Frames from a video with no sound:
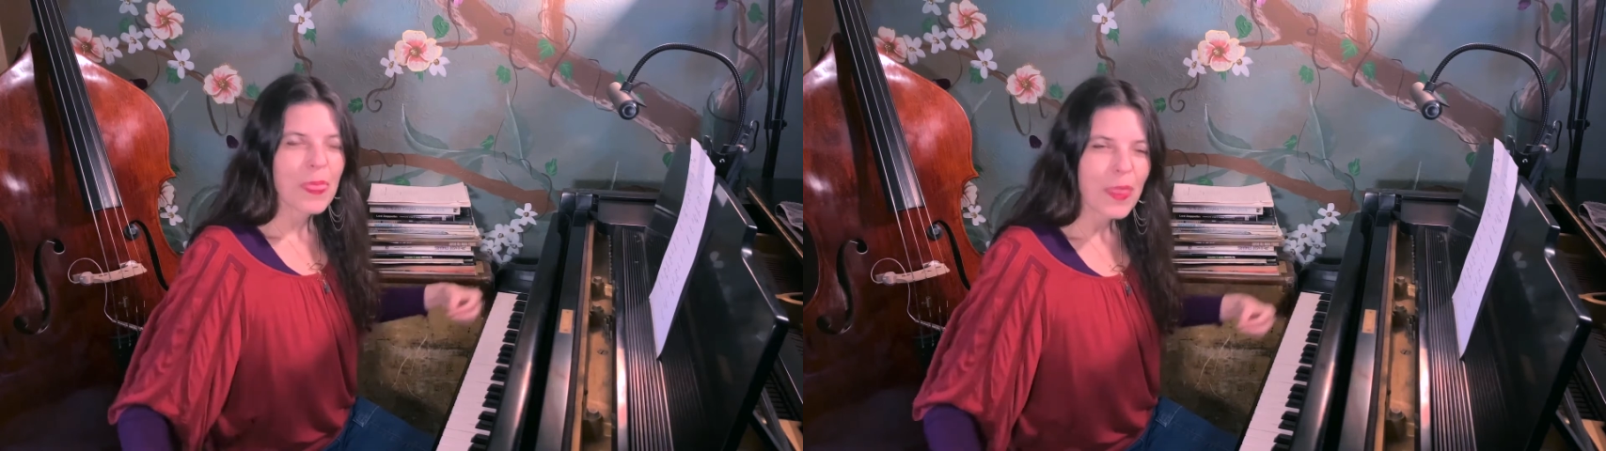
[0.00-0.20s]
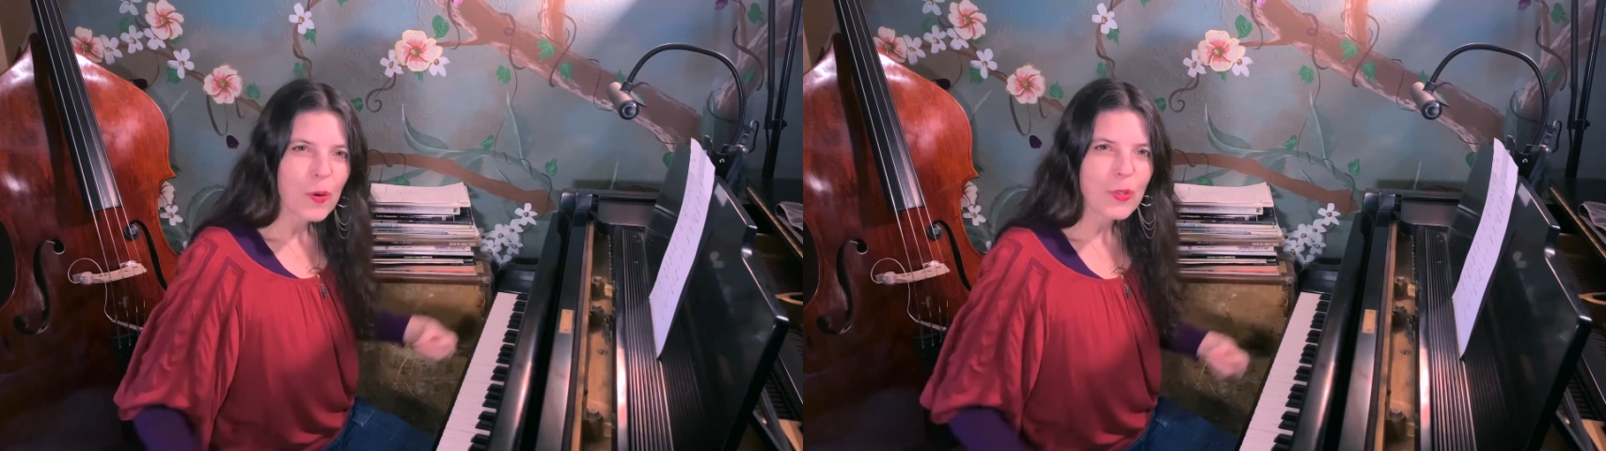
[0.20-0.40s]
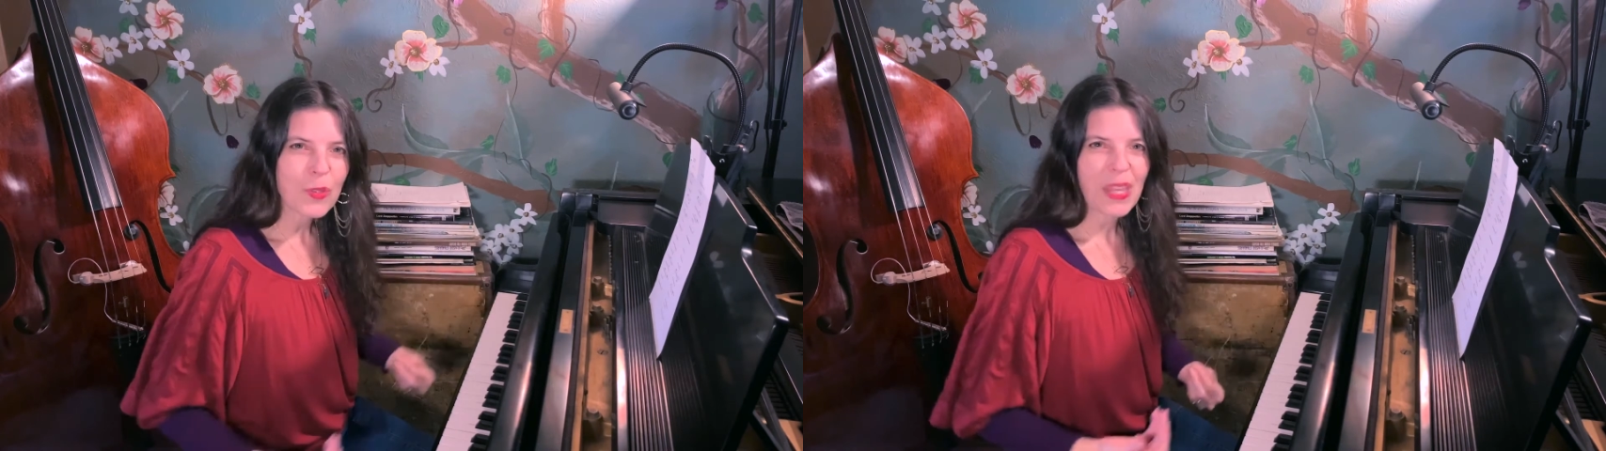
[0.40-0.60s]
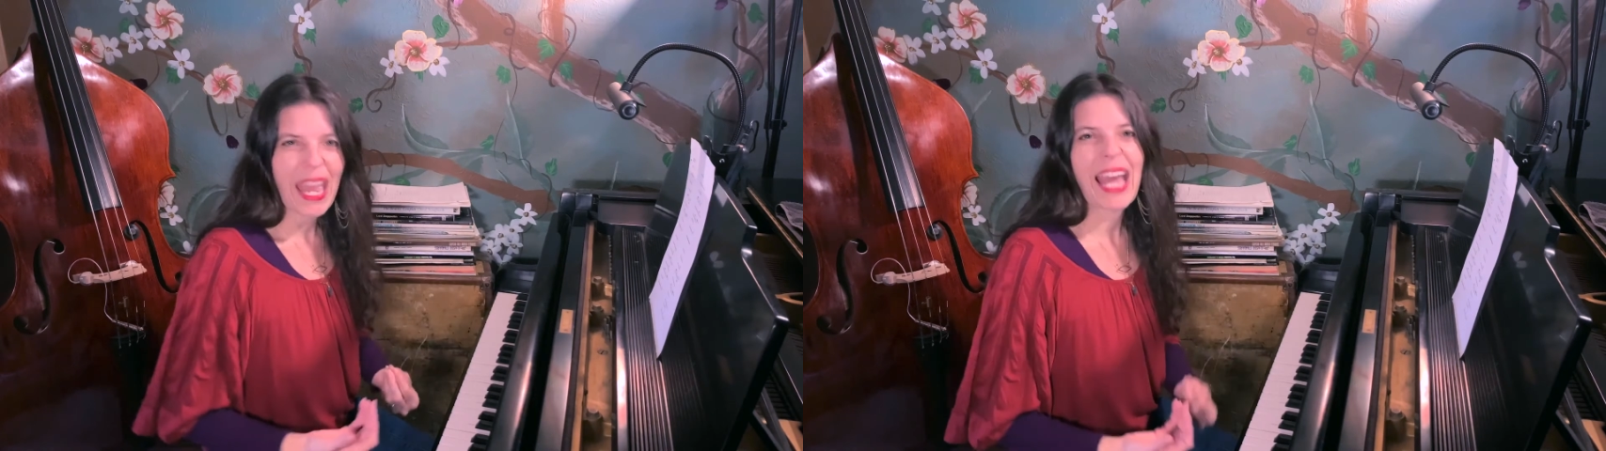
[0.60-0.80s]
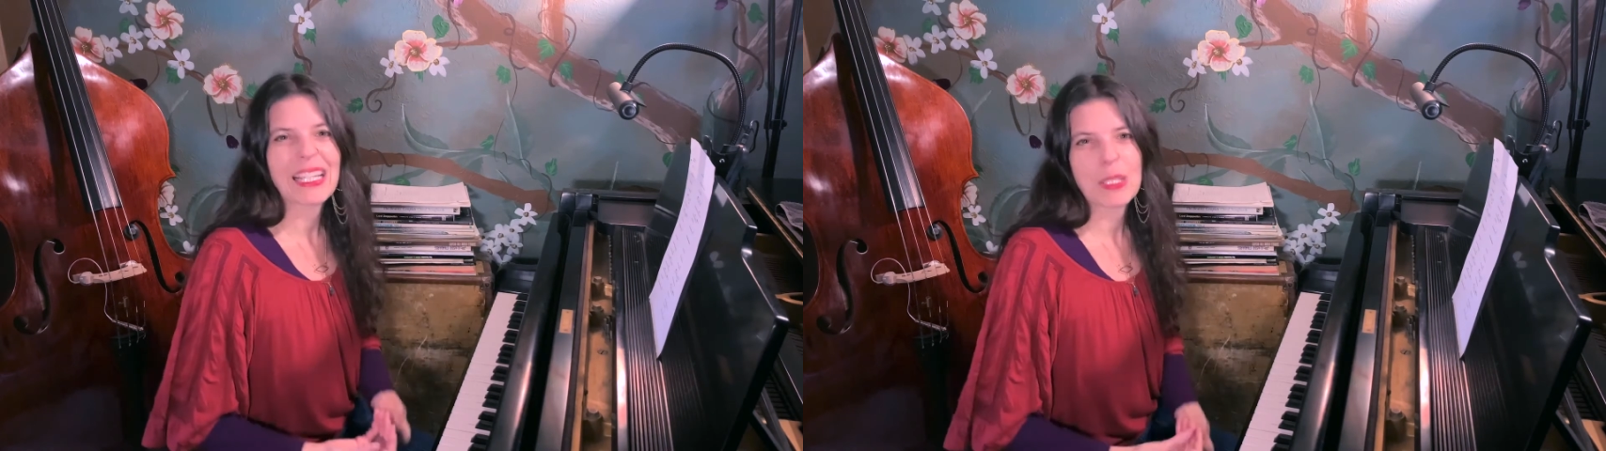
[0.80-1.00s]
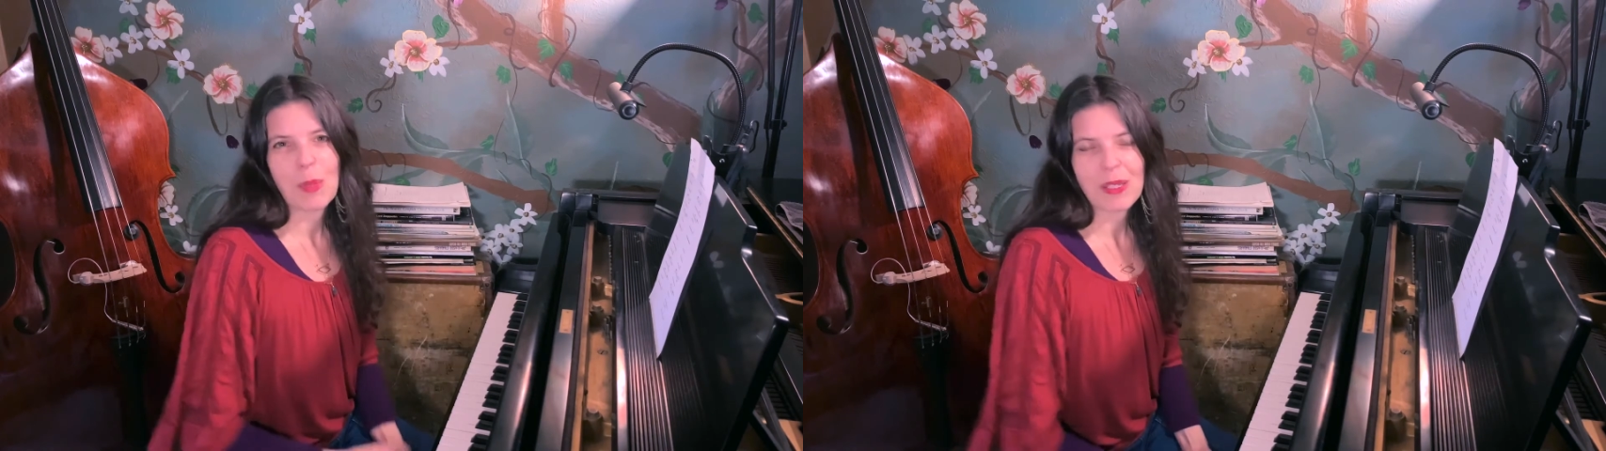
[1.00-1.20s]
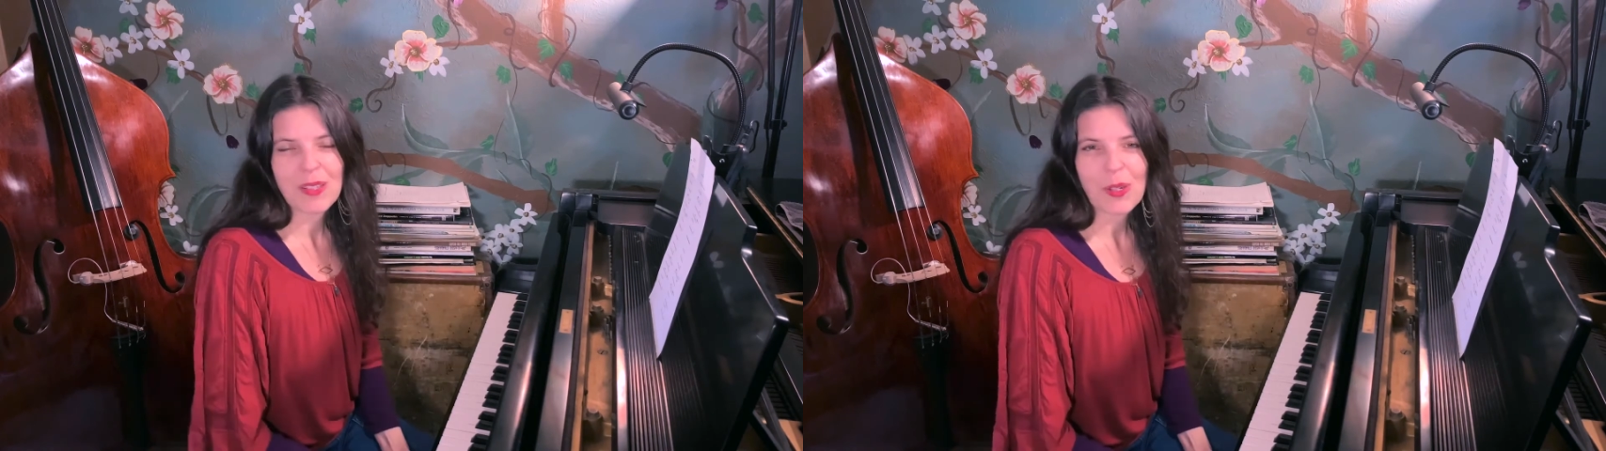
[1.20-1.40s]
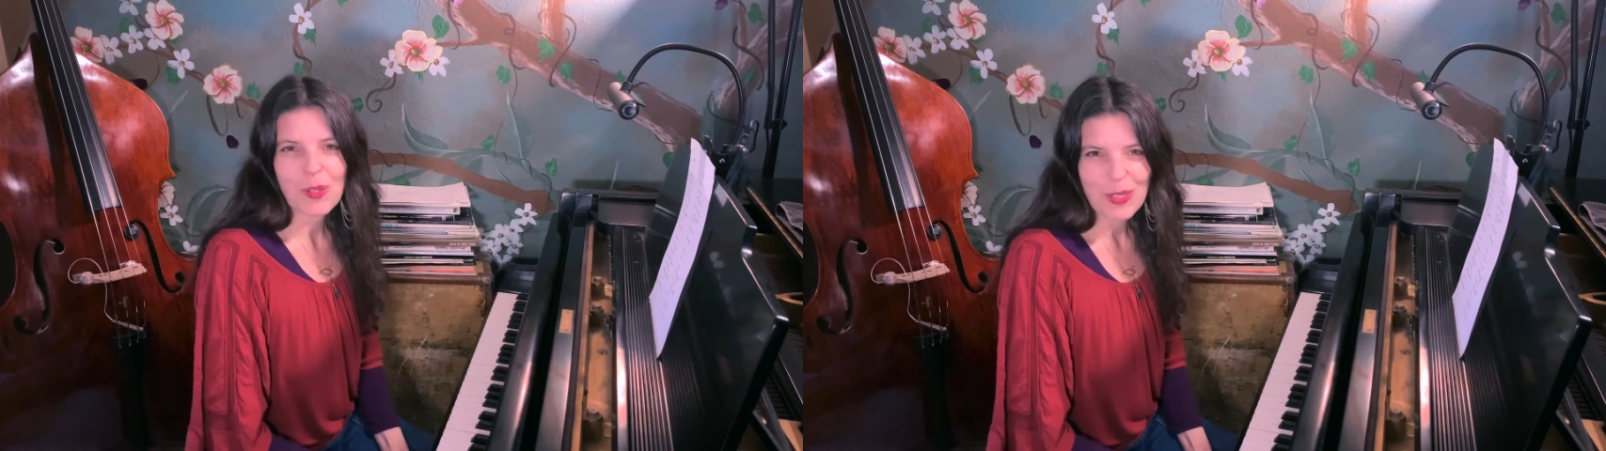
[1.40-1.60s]
Those are the aspects
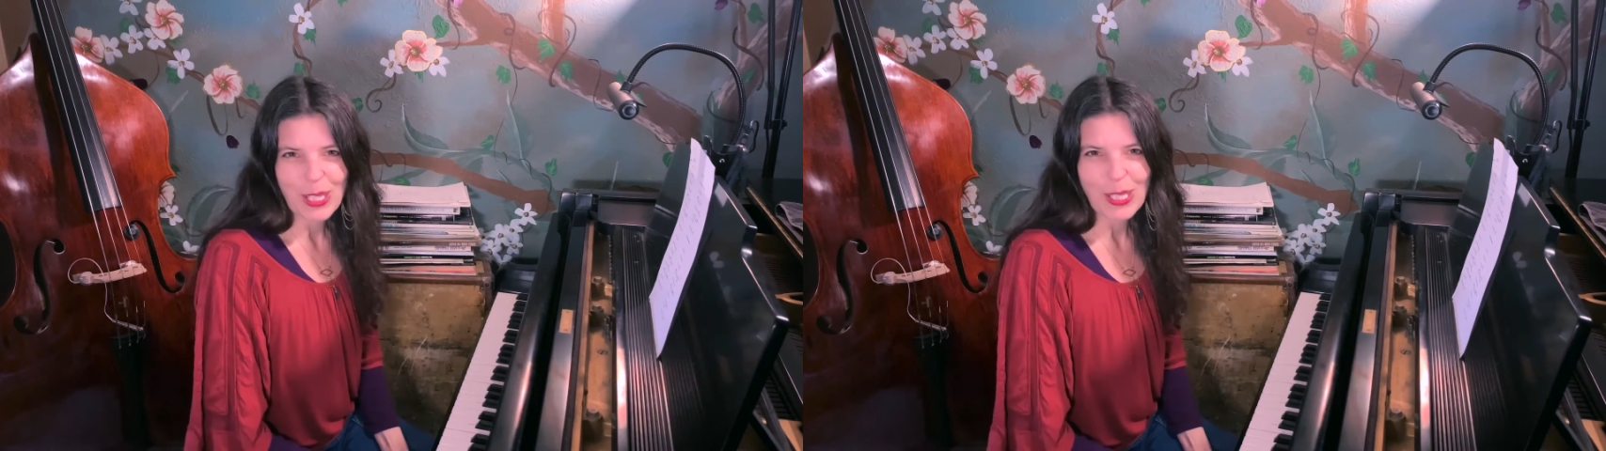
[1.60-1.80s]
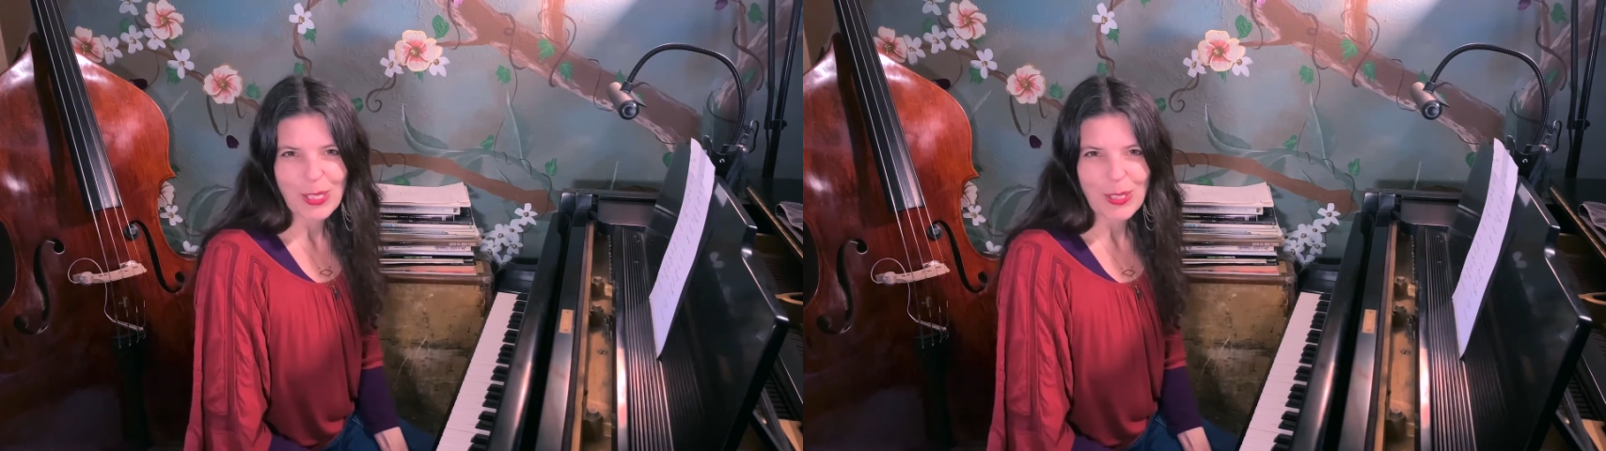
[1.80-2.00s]
that are singing